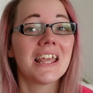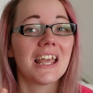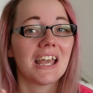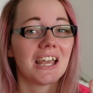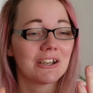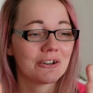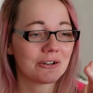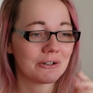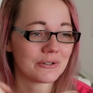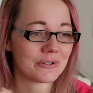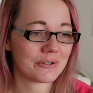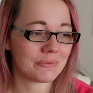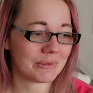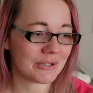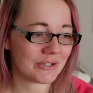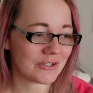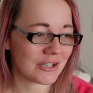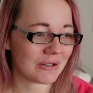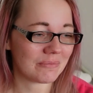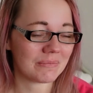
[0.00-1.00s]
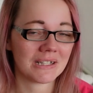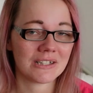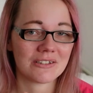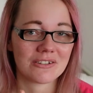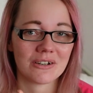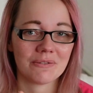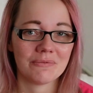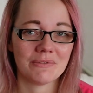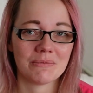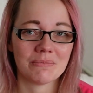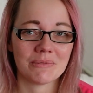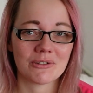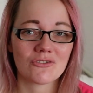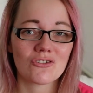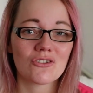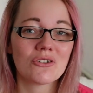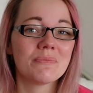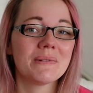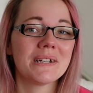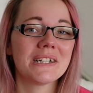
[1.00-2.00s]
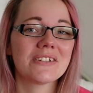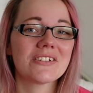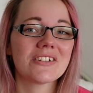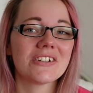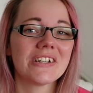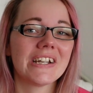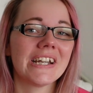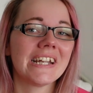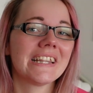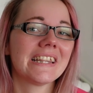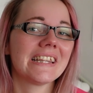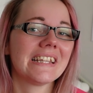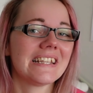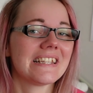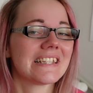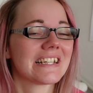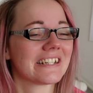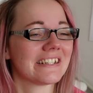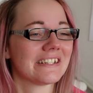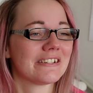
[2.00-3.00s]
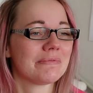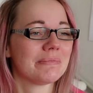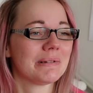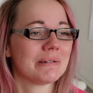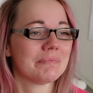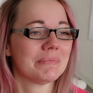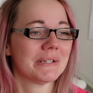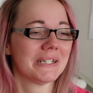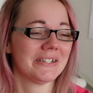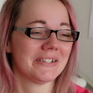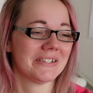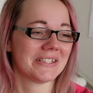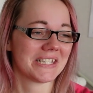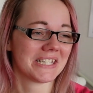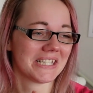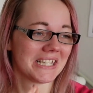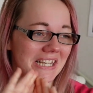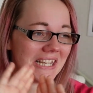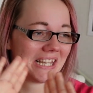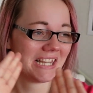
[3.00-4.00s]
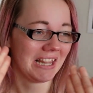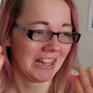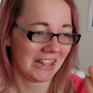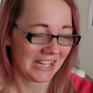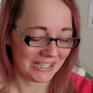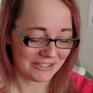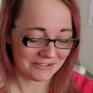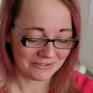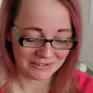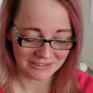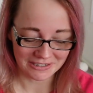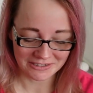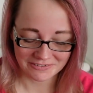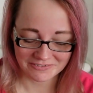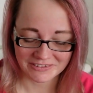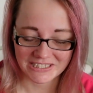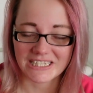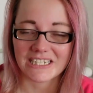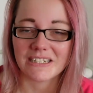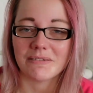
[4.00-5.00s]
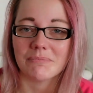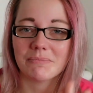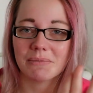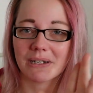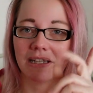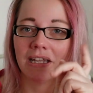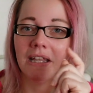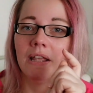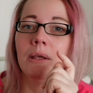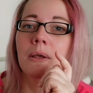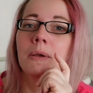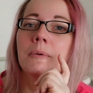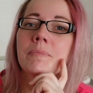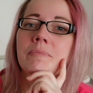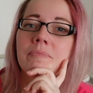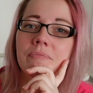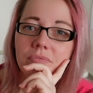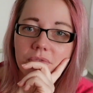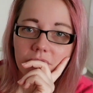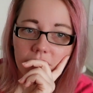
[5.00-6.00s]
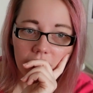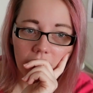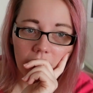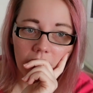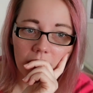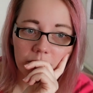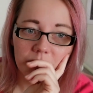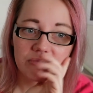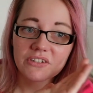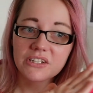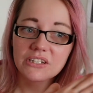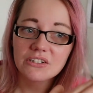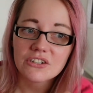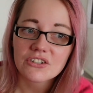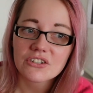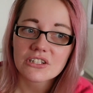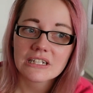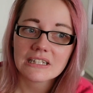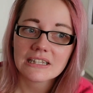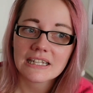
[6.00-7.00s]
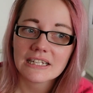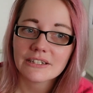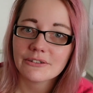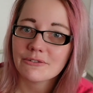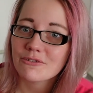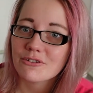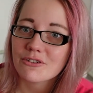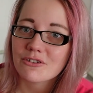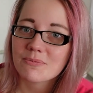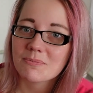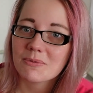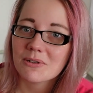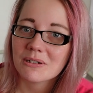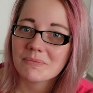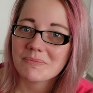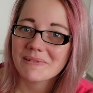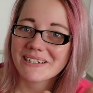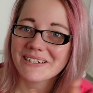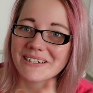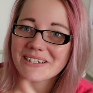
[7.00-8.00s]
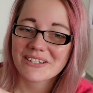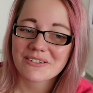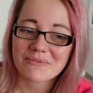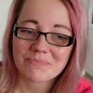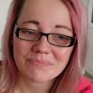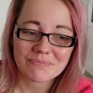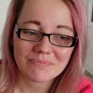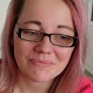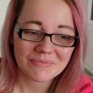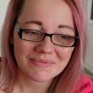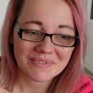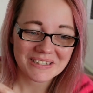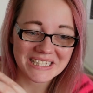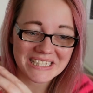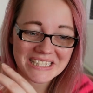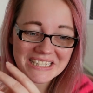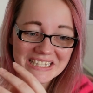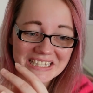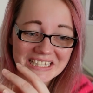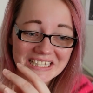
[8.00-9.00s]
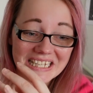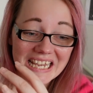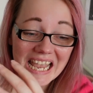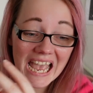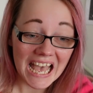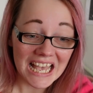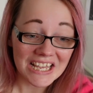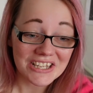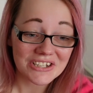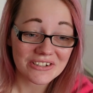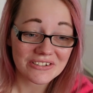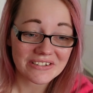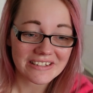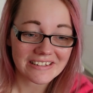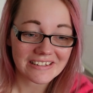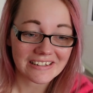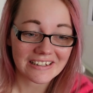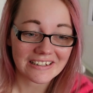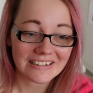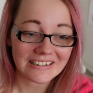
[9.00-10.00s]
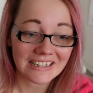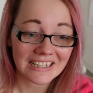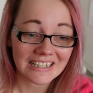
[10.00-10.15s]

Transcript: I go to my job and talk with my store manager, and they second comment because they do a lot of knitting. But she does not like using spinner because she has used it a lot.